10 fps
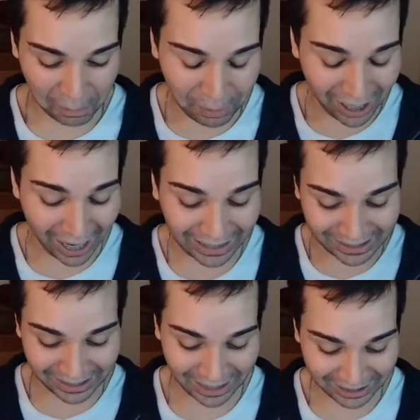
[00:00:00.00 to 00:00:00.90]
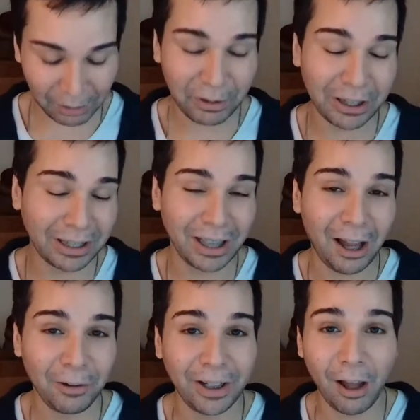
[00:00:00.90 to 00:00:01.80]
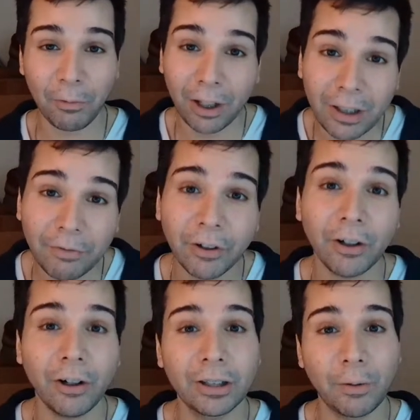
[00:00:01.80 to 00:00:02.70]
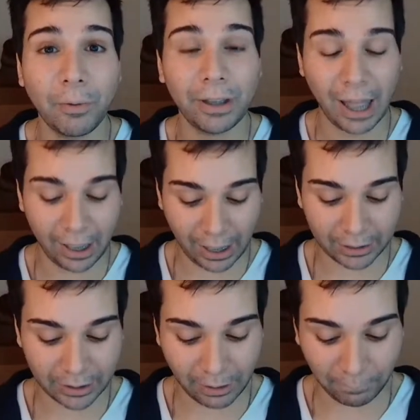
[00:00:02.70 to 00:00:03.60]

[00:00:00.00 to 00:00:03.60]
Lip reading: But I see that some of you, this is a lover or someone that has